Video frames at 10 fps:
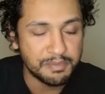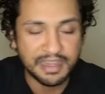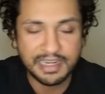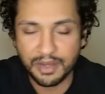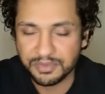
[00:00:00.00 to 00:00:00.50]
be
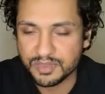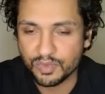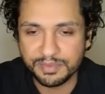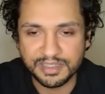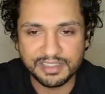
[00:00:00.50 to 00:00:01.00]
making out with this
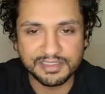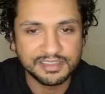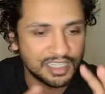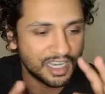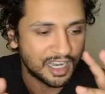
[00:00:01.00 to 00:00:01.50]
woman,
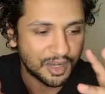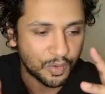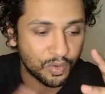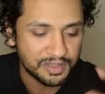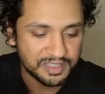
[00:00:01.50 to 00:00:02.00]

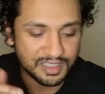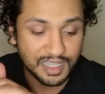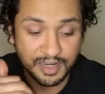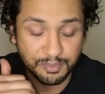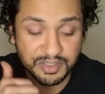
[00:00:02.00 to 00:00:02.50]
or there's a
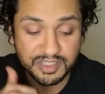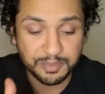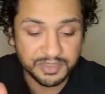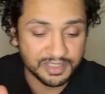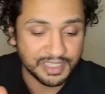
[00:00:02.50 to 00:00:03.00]
lot of
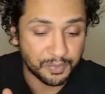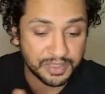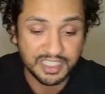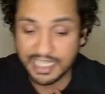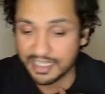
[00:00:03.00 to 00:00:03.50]
presumption that we
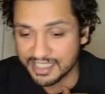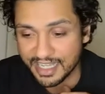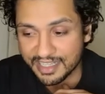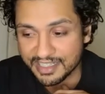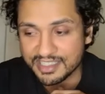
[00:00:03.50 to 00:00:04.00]
just had
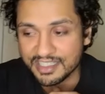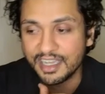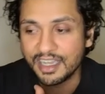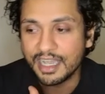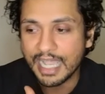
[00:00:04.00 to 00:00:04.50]
sex.
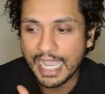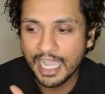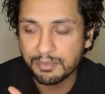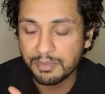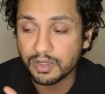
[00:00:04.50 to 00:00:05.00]

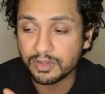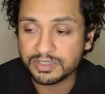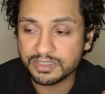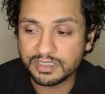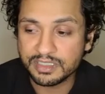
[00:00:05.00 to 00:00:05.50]
And my
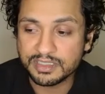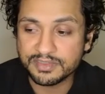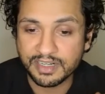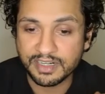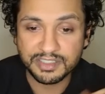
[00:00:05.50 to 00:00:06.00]
culture is
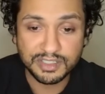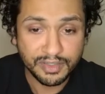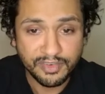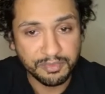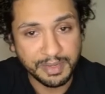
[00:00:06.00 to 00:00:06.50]
very
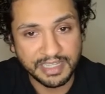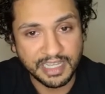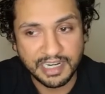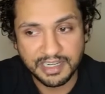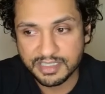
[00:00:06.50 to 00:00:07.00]
conservative about that
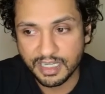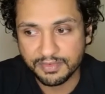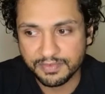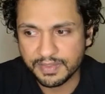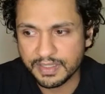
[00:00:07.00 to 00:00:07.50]
kind of stuff.
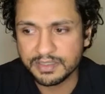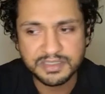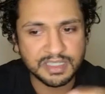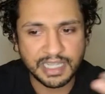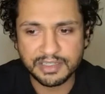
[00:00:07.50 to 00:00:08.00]
And
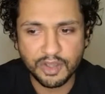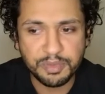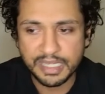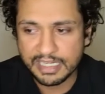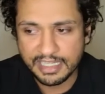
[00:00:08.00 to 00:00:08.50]
there's like no
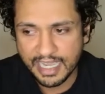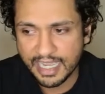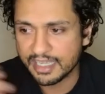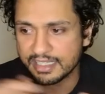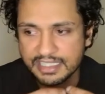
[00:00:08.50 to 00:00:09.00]

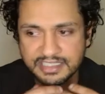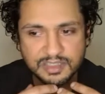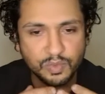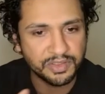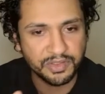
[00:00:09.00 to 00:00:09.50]
PDA. It's
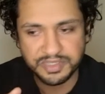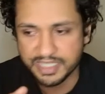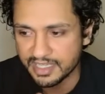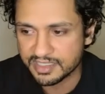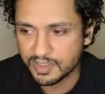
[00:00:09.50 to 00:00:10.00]
just one of those
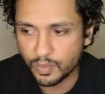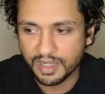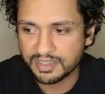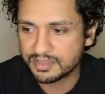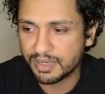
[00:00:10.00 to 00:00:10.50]
things. You
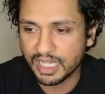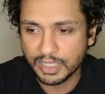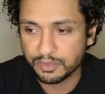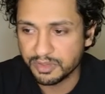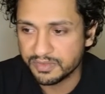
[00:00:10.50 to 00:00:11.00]
watch
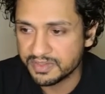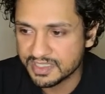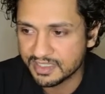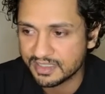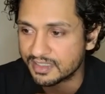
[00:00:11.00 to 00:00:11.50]
Bollywood movies,